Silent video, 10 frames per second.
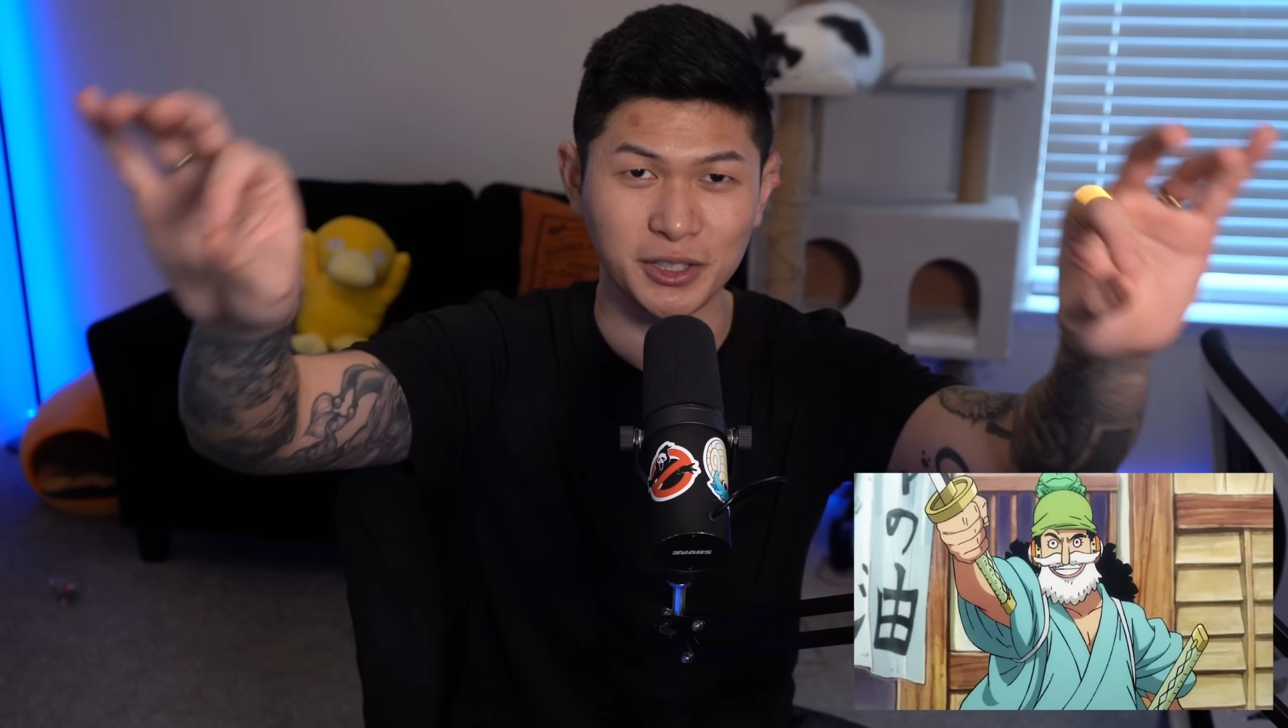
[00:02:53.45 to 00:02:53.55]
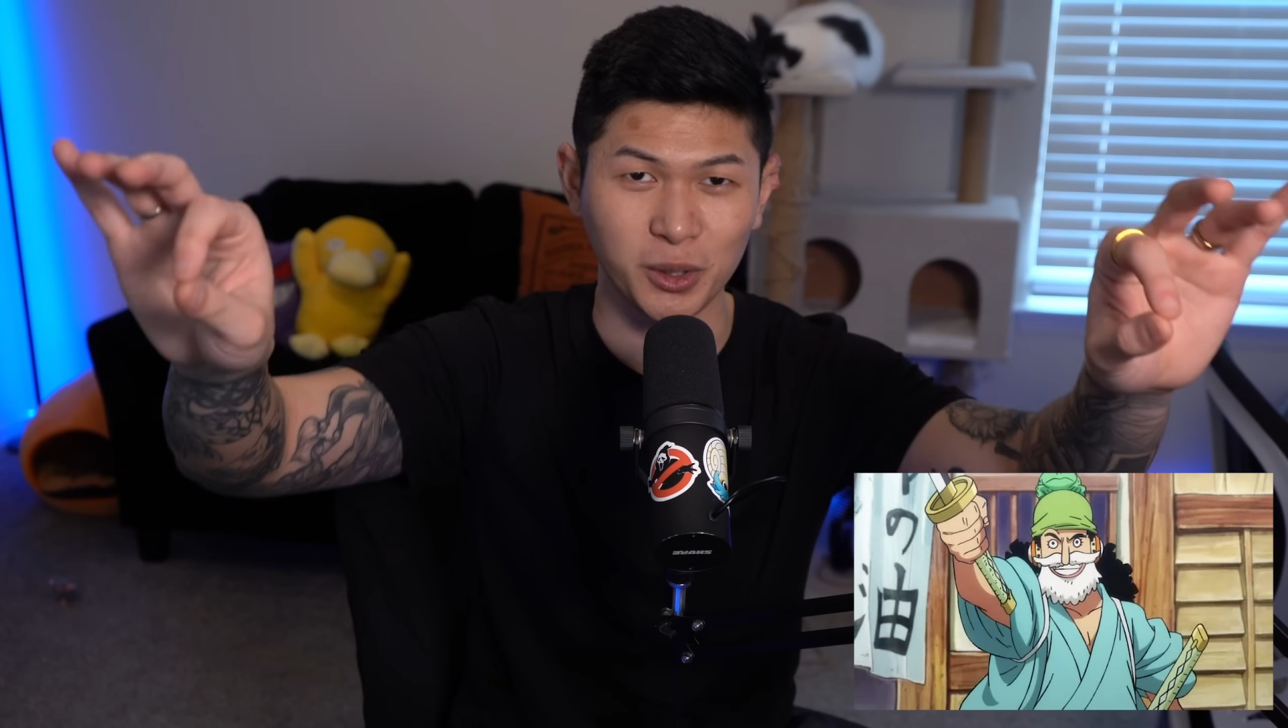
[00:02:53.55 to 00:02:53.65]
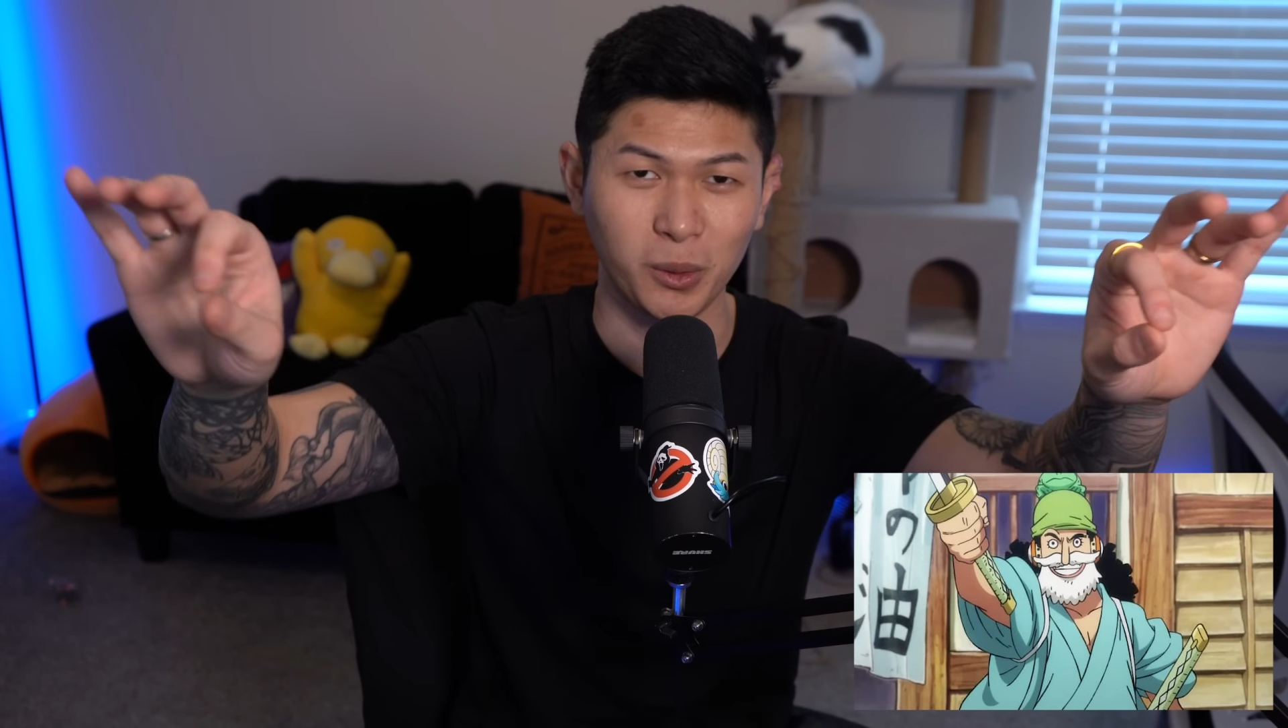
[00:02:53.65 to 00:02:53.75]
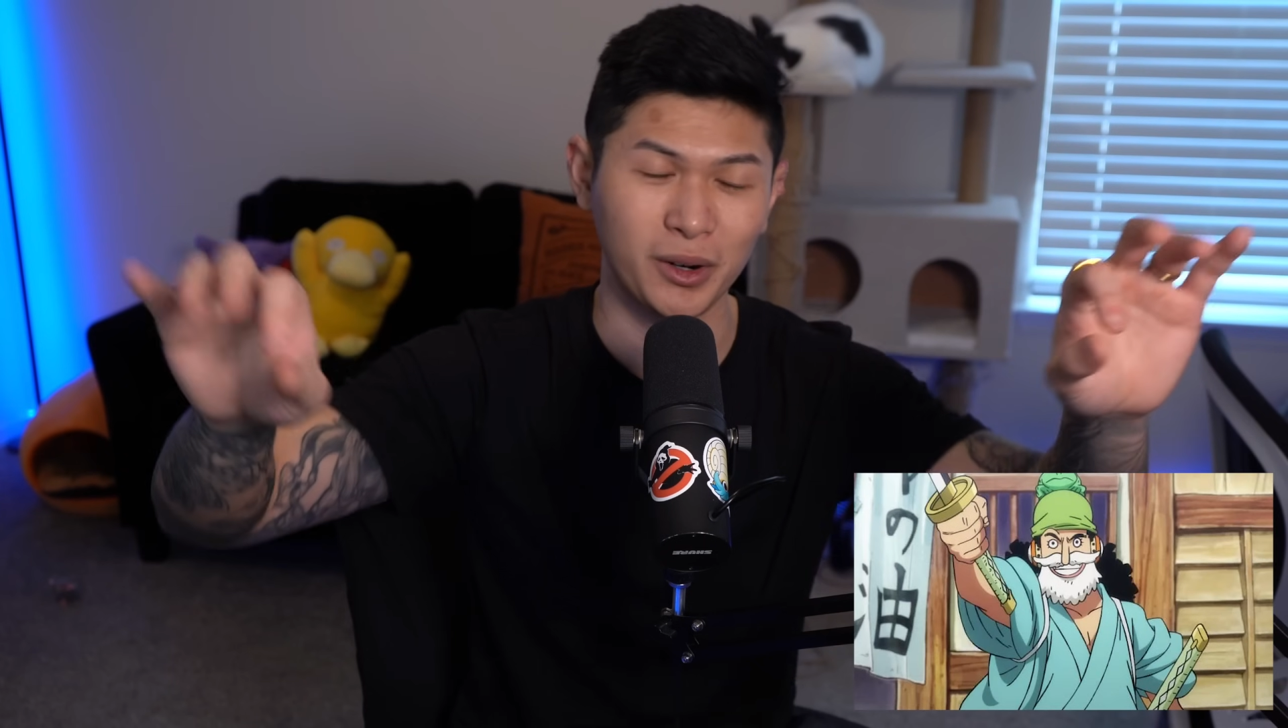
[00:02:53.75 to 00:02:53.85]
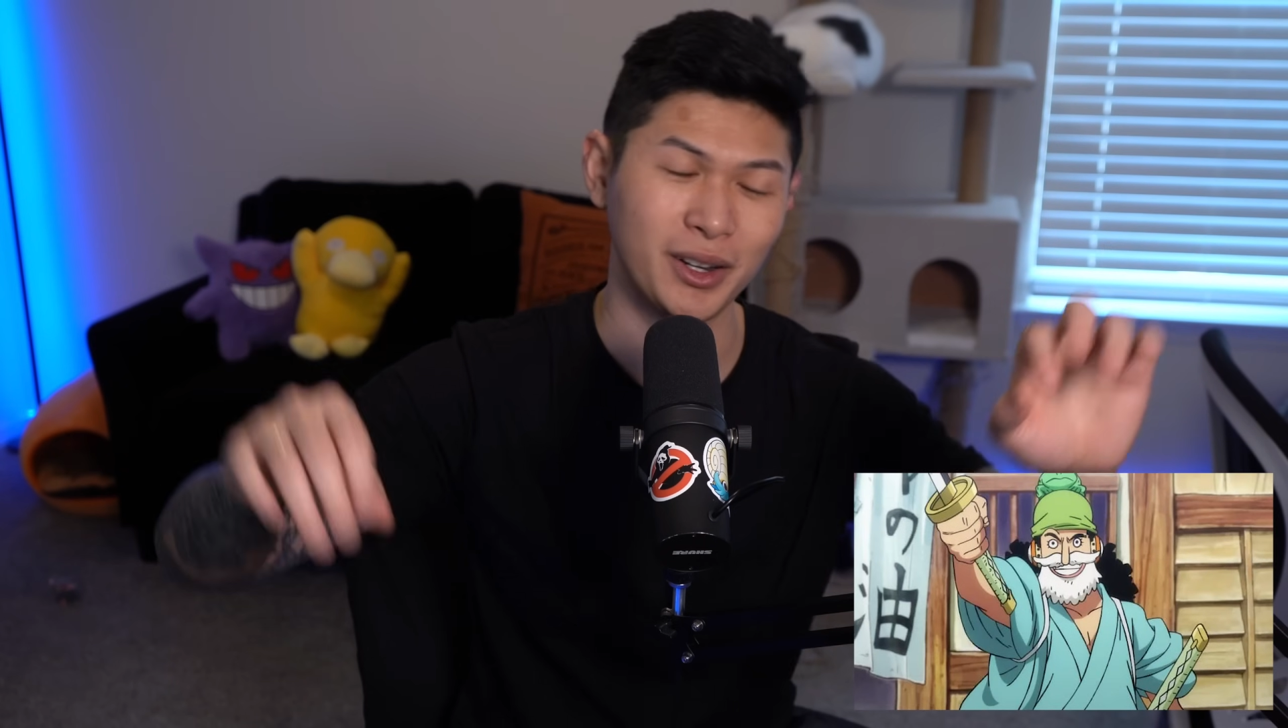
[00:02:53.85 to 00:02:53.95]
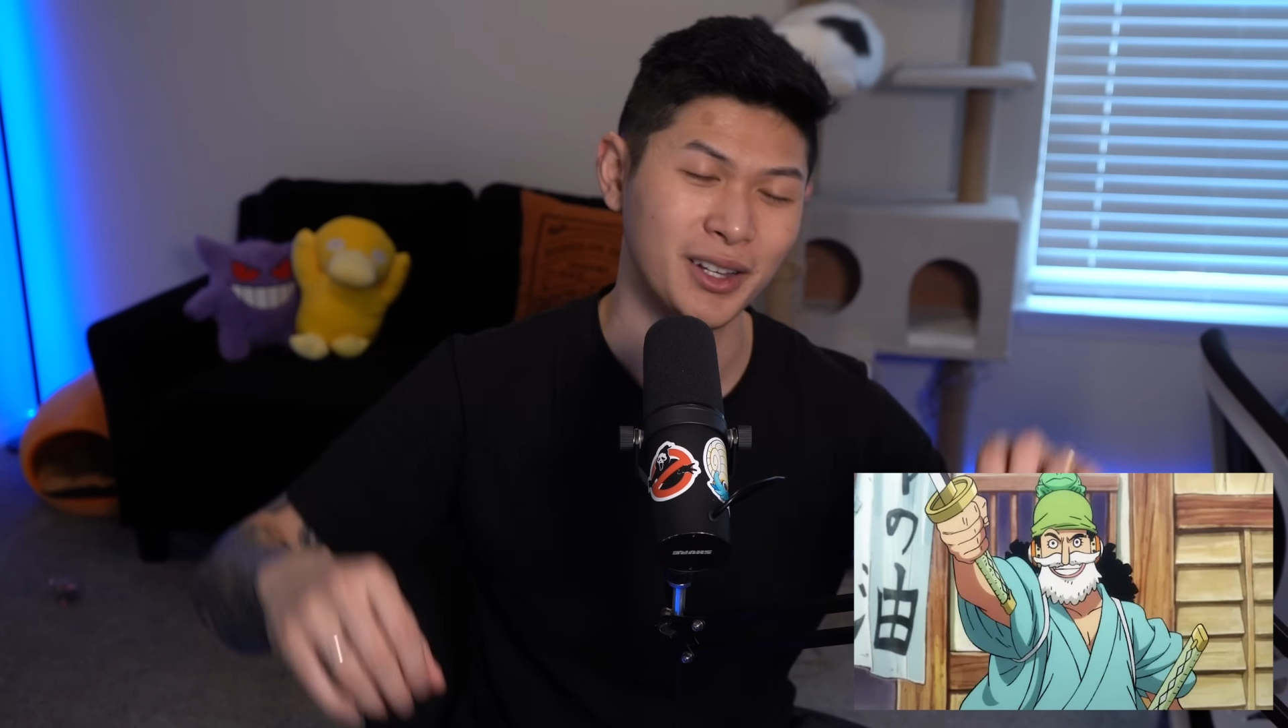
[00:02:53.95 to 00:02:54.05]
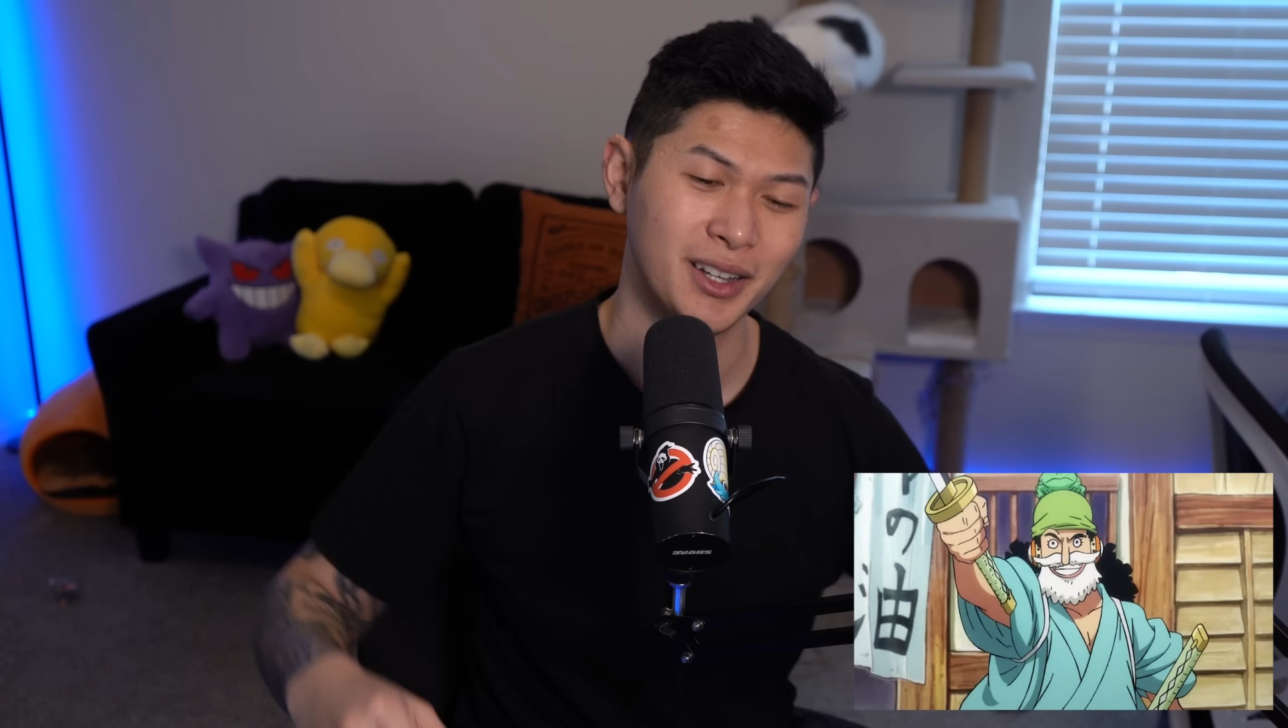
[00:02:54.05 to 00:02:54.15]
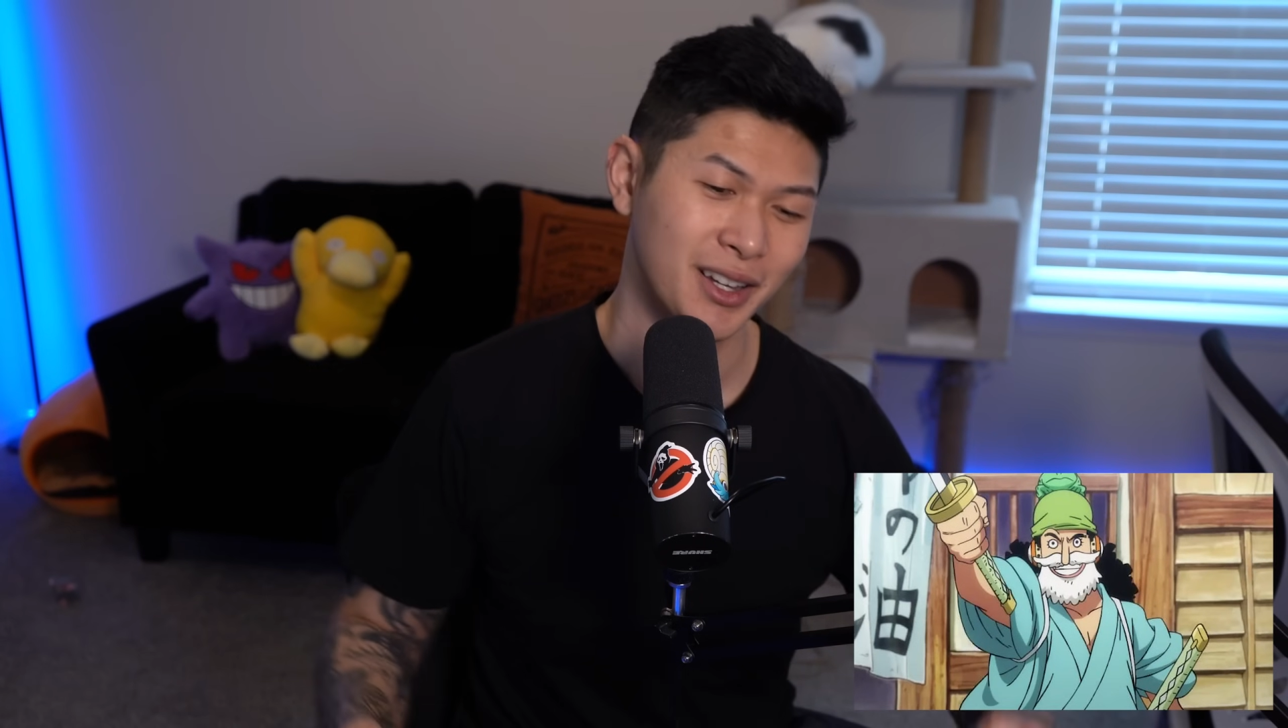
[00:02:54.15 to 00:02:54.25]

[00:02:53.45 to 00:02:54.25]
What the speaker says: sword?